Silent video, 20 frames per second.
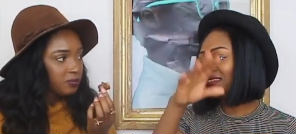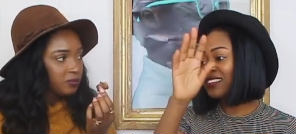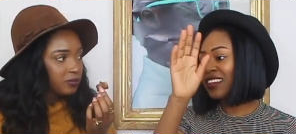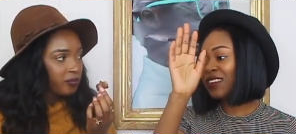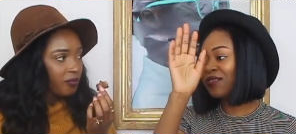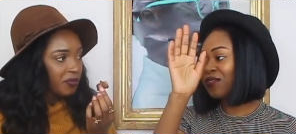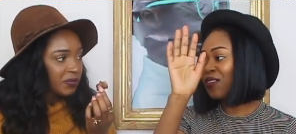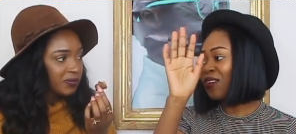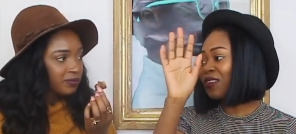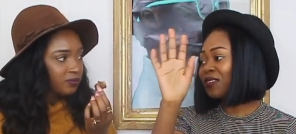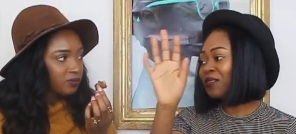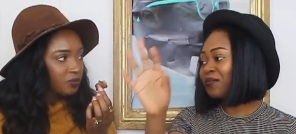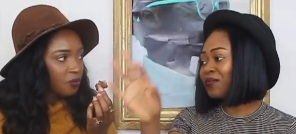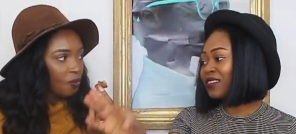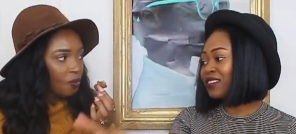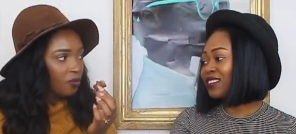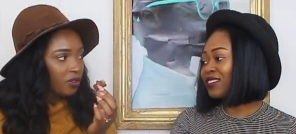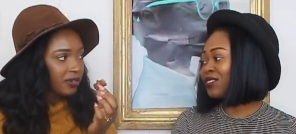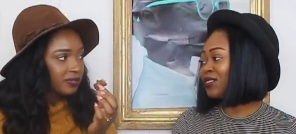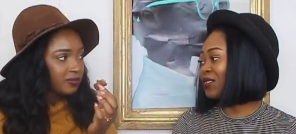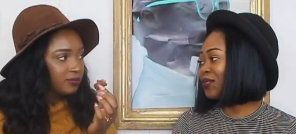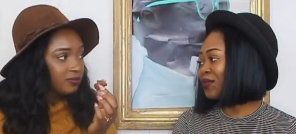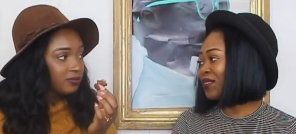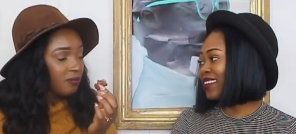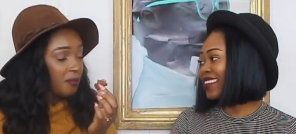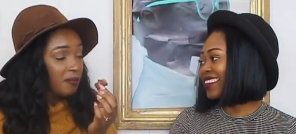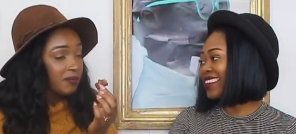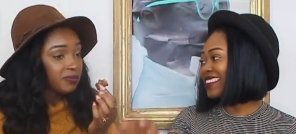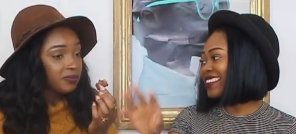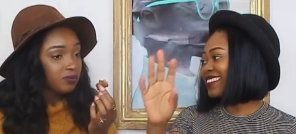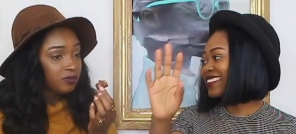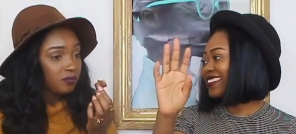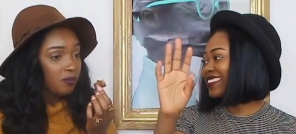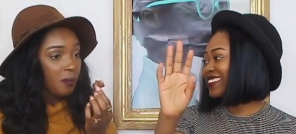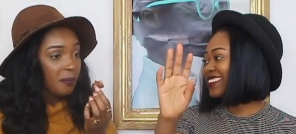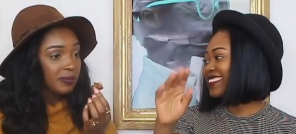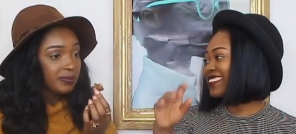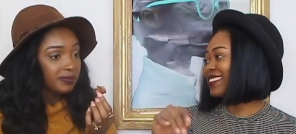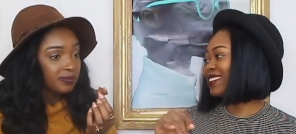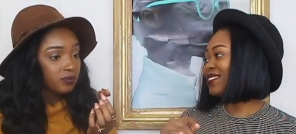Speaker 1: That's all the bitches you want,
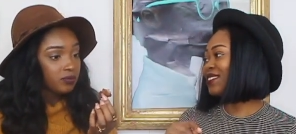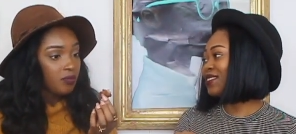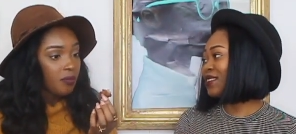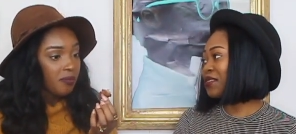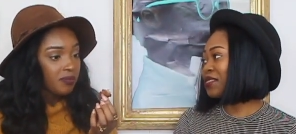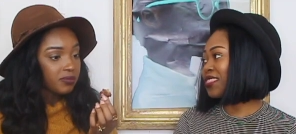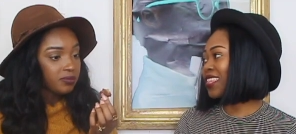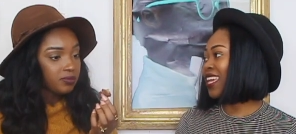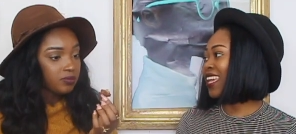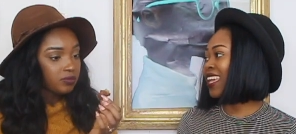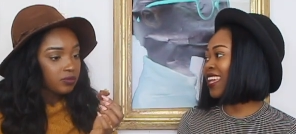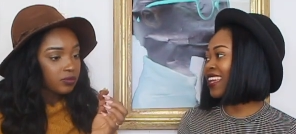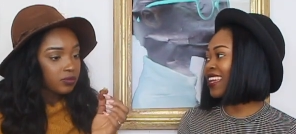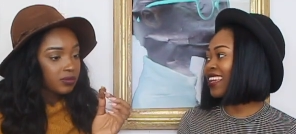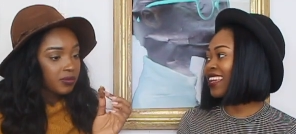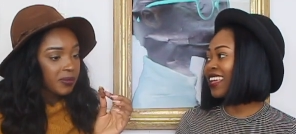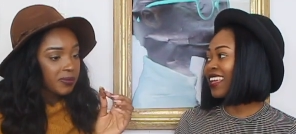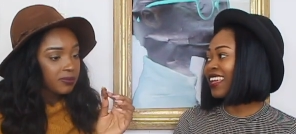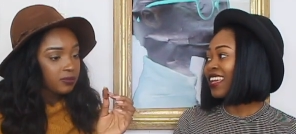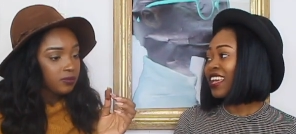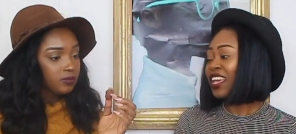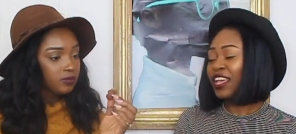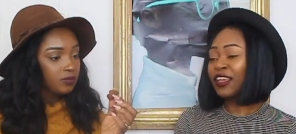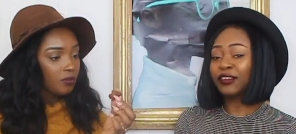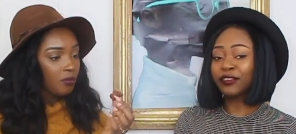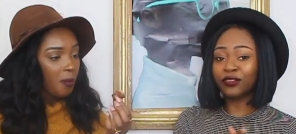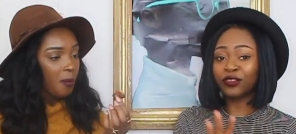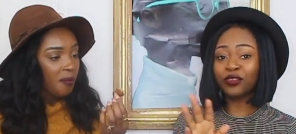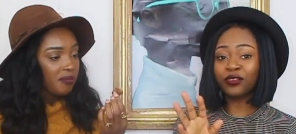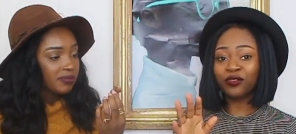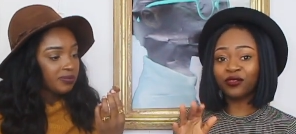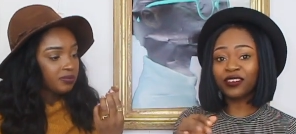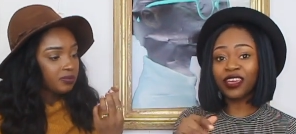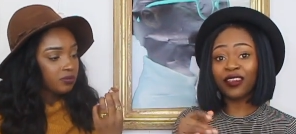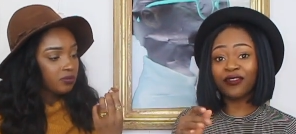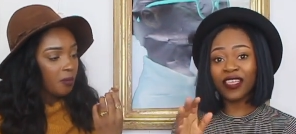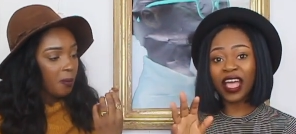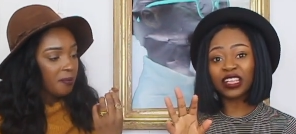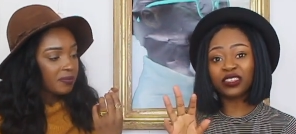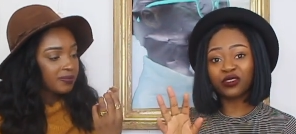mm-hmm. do your thing, if you
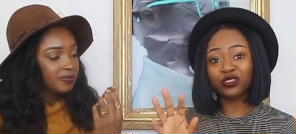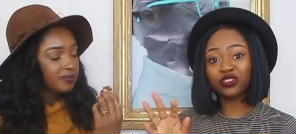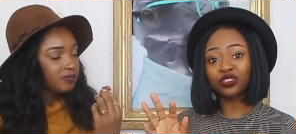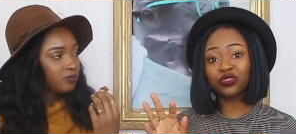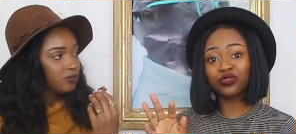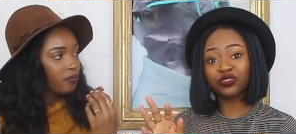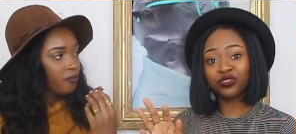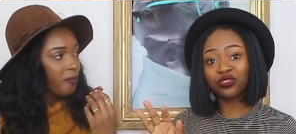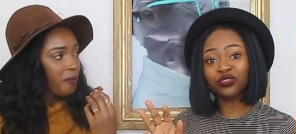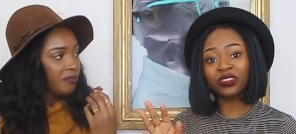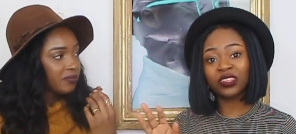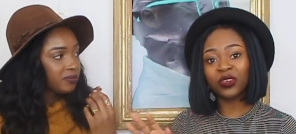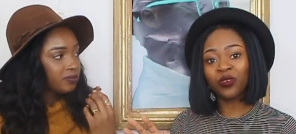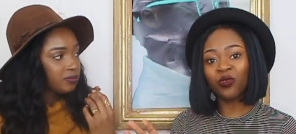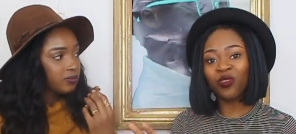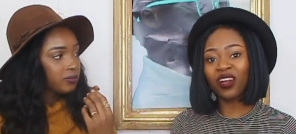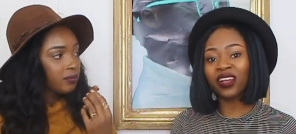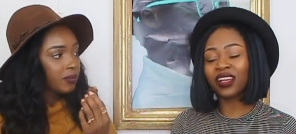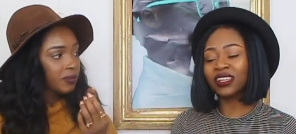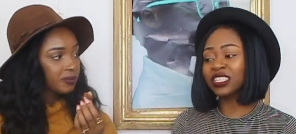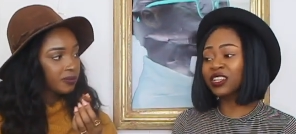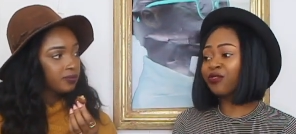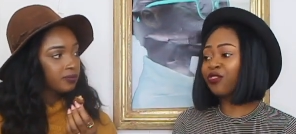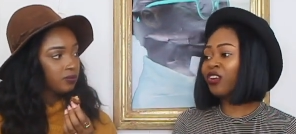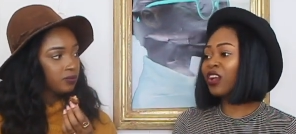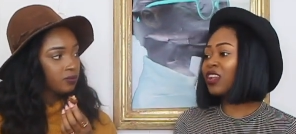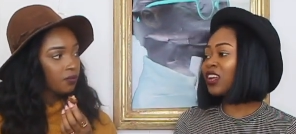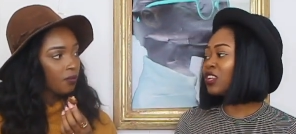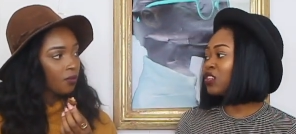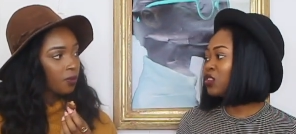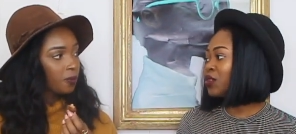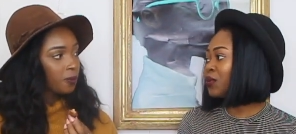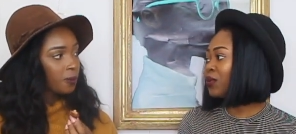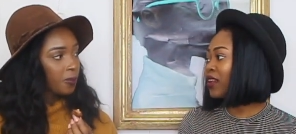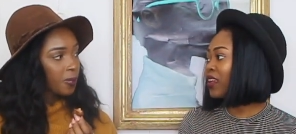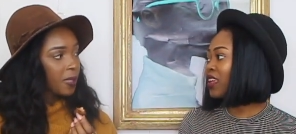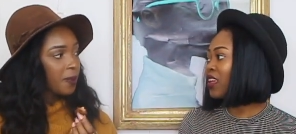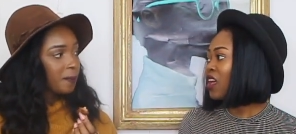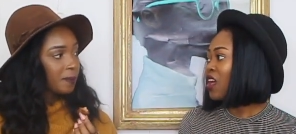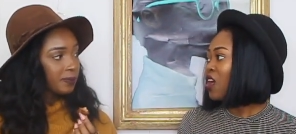if that's what you truly want because if you're gonna
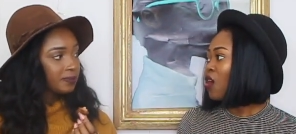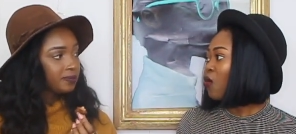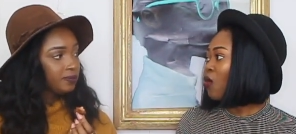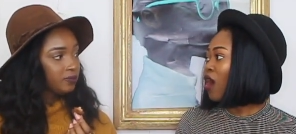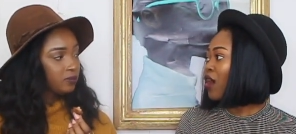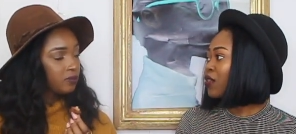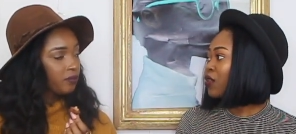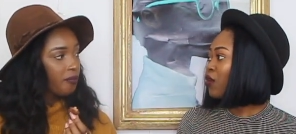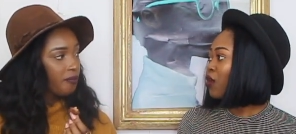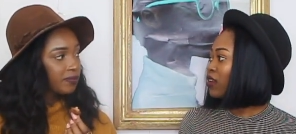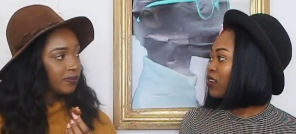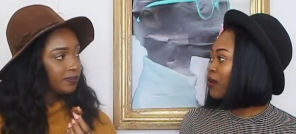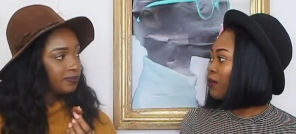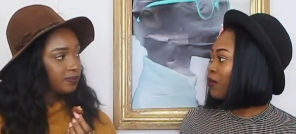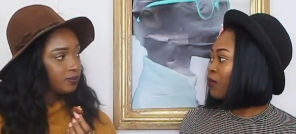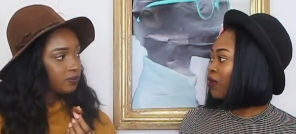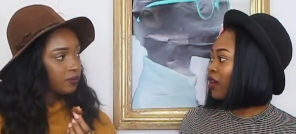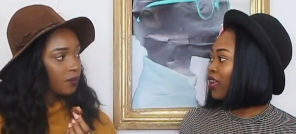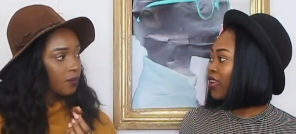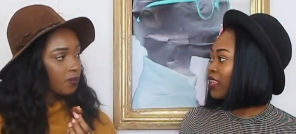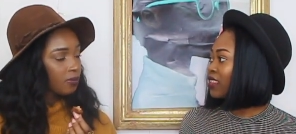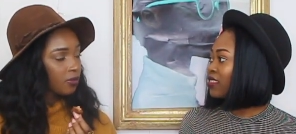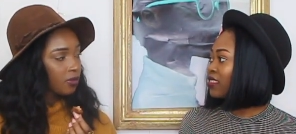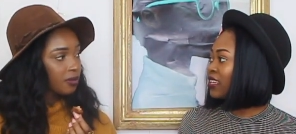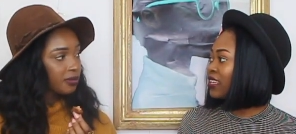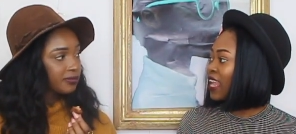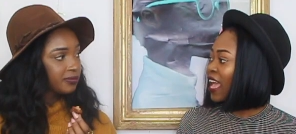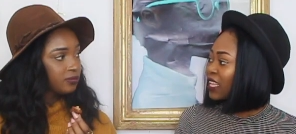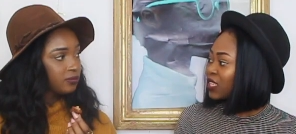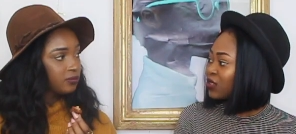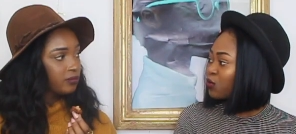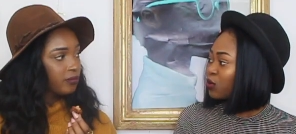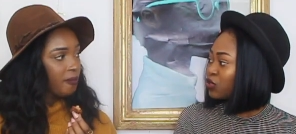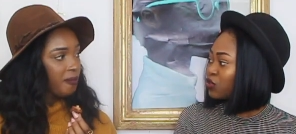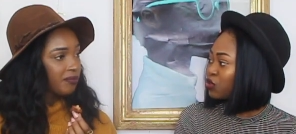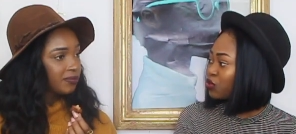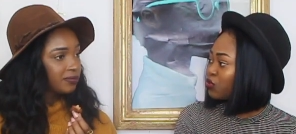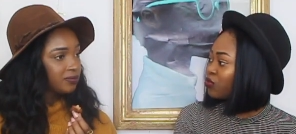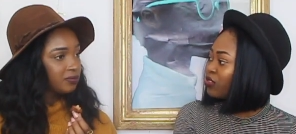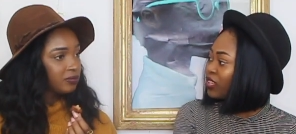do it while you're on a break then that's
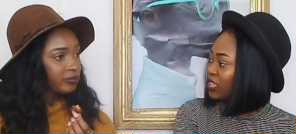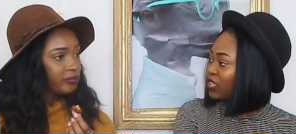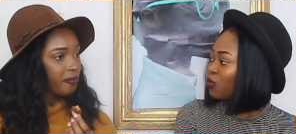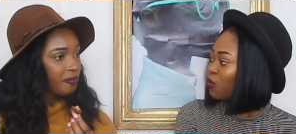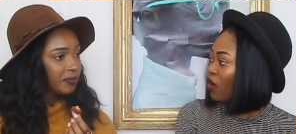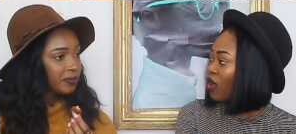what you really